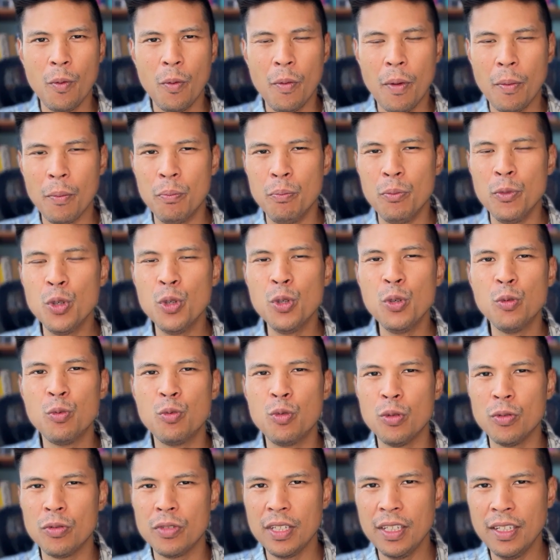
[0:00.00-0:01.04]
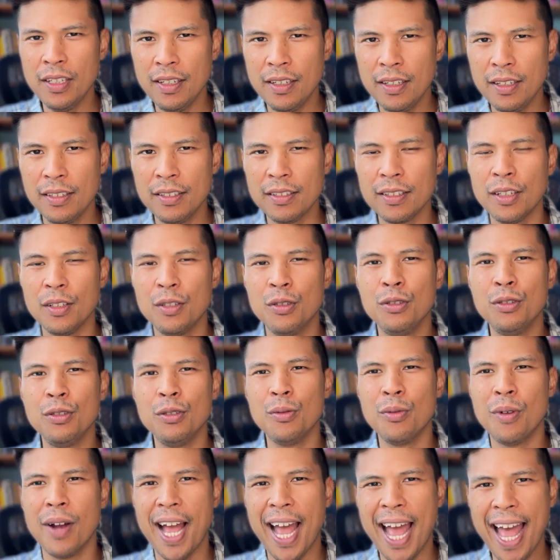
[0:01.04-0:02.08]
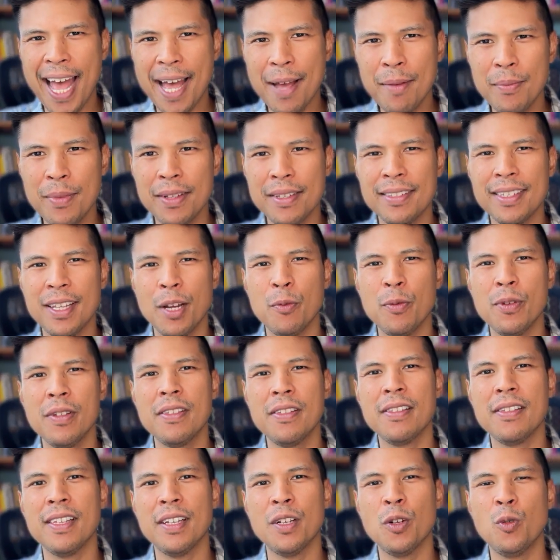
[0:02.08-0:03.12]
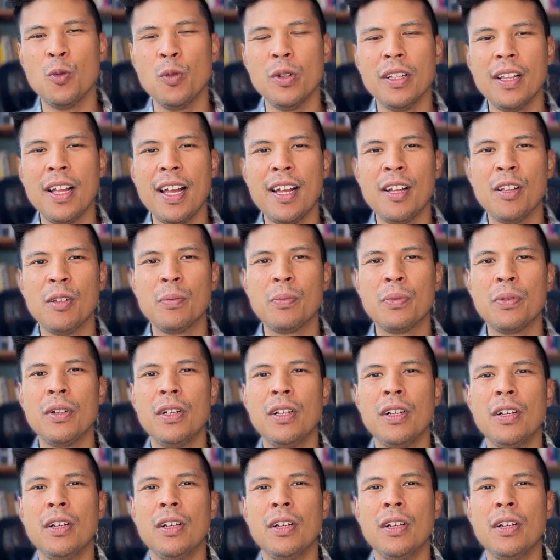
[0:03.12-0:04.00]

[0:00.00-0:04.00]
new routines and new habits that we think will help